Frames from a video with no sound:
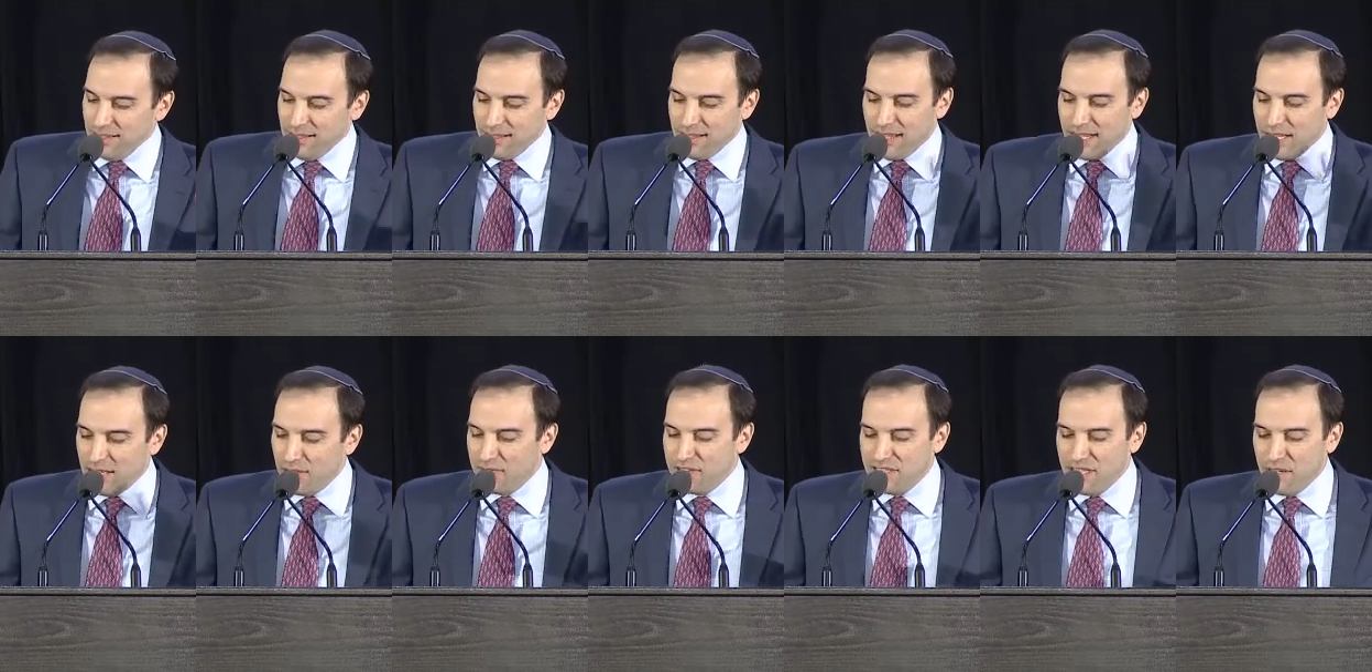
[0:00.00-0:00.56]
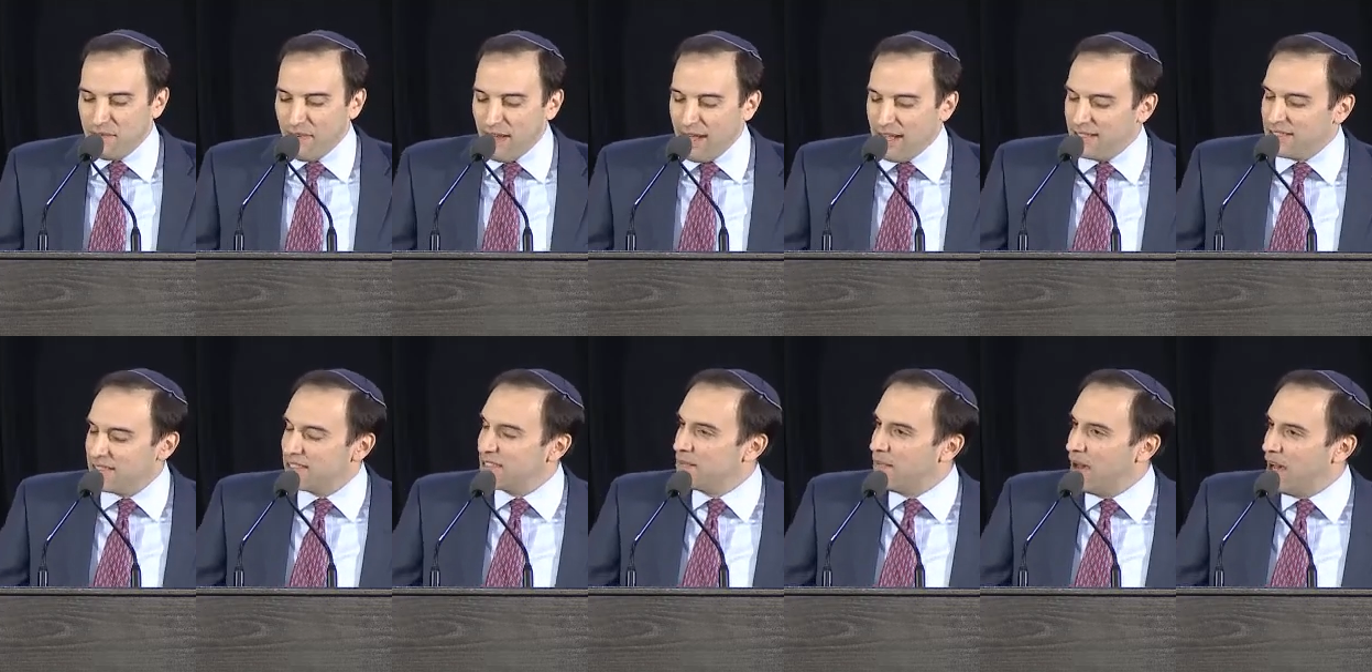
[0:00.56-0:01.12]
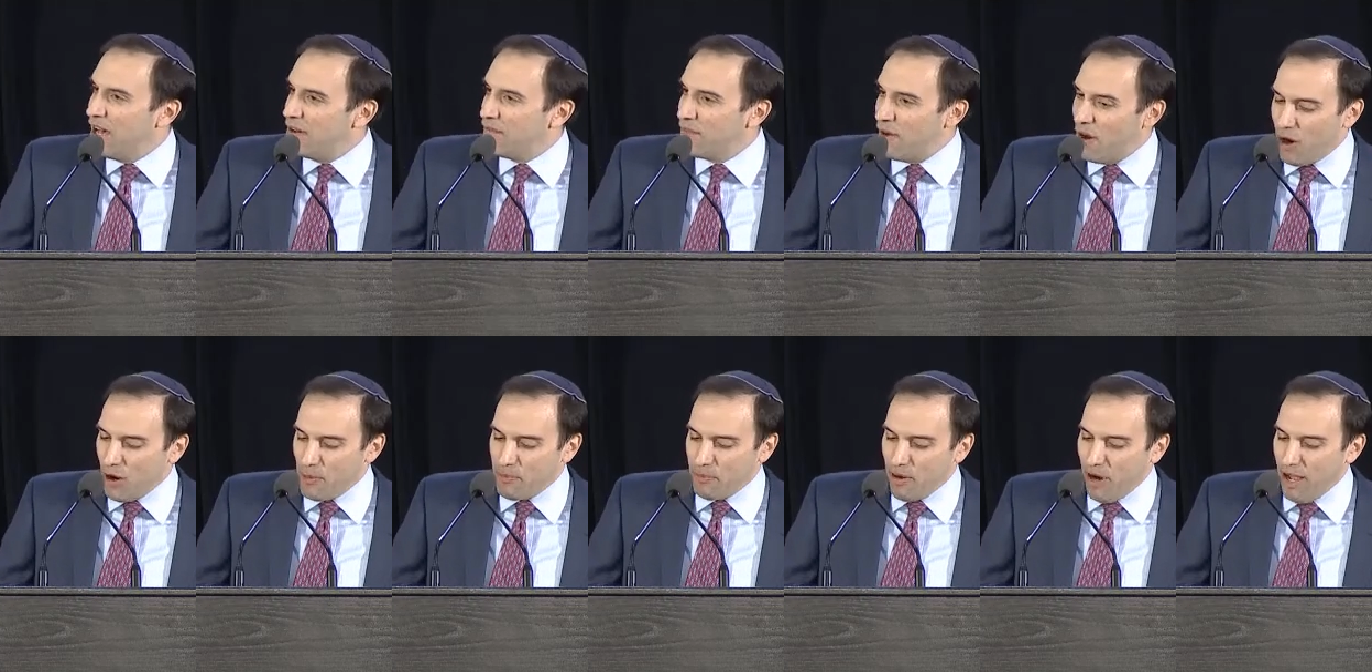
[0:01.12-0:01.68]
Think of Sivan's
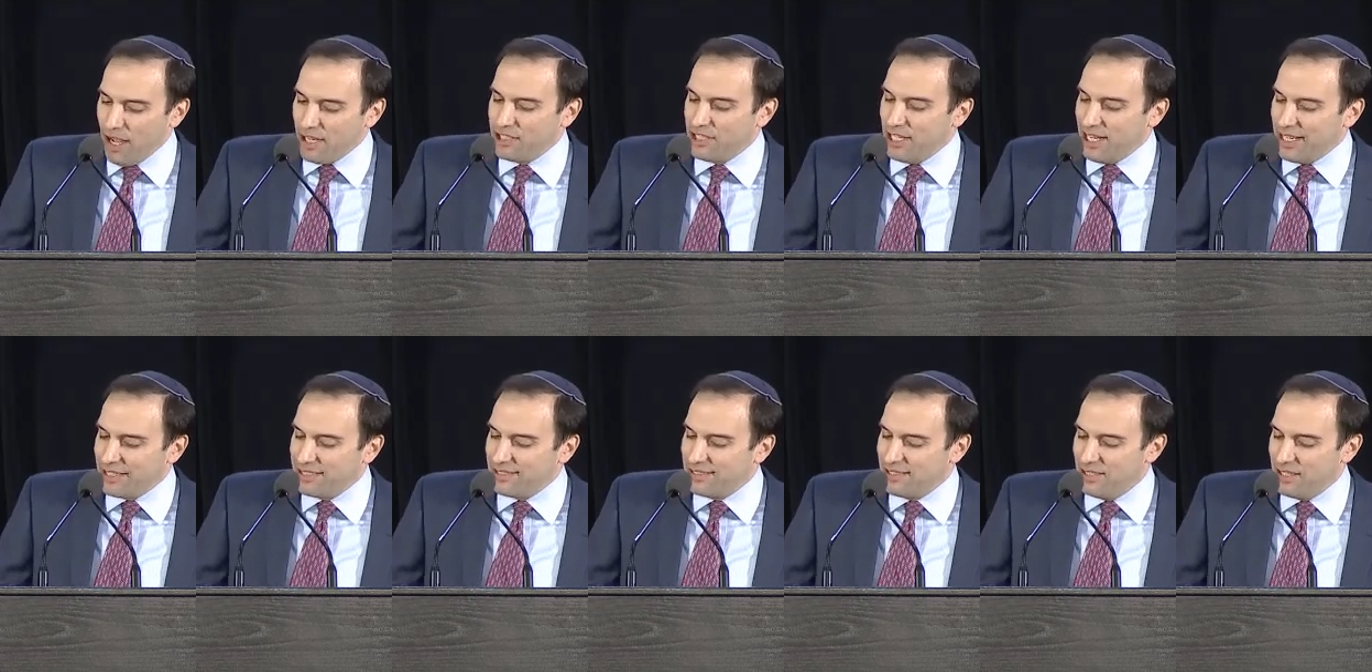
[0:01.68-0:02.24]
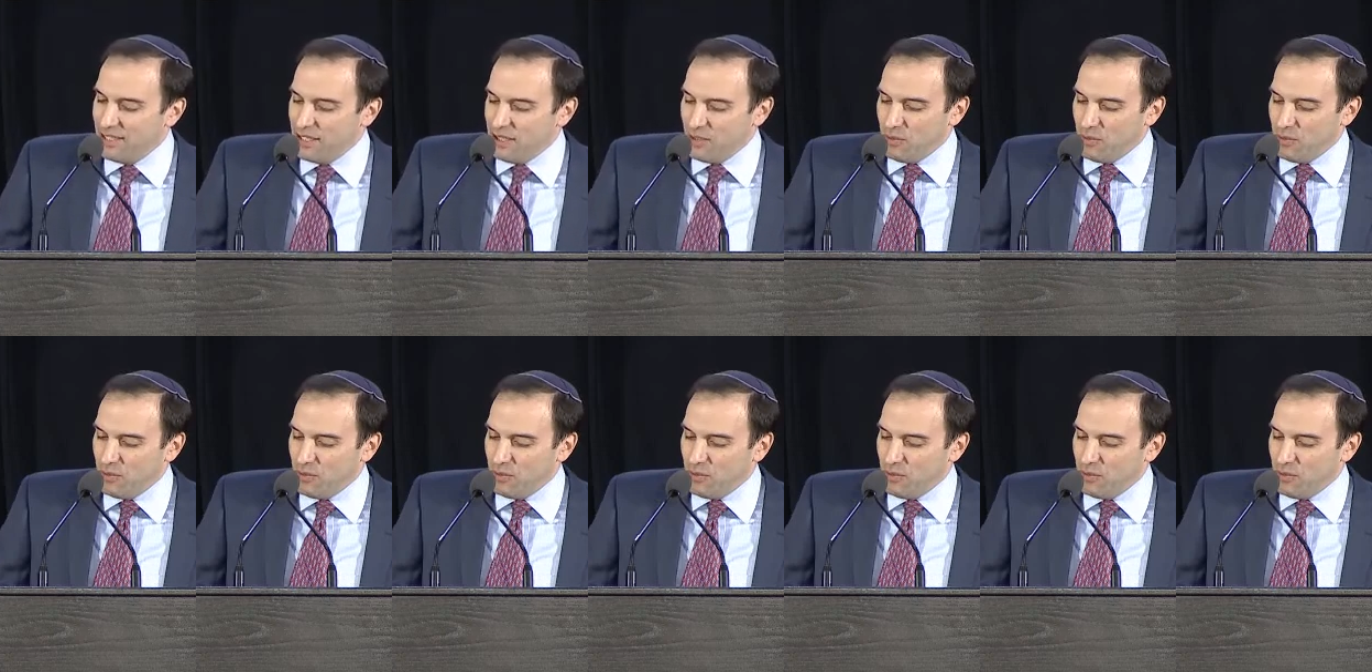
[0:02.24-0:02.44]
Ma'avar project,